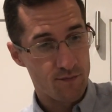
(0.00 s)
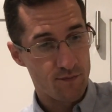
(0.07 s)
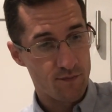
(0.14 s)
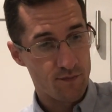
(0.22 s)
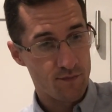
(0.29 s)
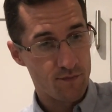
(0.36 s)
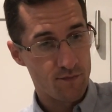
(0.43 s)

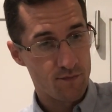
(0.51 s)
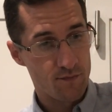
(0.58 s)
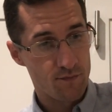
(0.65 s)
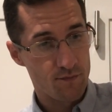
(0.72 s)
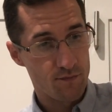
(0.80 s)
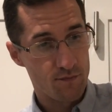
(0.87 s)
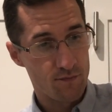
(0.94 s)

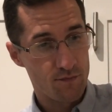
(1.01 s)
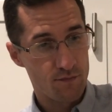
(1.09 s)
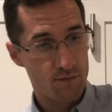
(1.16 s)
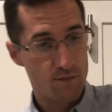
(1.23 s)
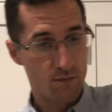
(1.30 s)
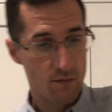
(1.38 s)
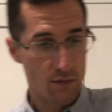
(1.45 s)

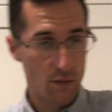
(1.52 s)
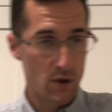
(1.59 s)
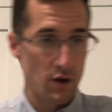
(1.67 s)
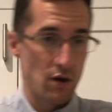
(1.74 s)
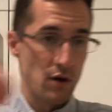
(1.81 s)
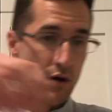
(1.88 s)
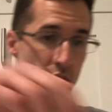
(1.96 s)

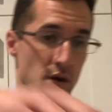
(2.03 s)
Nobody speaks.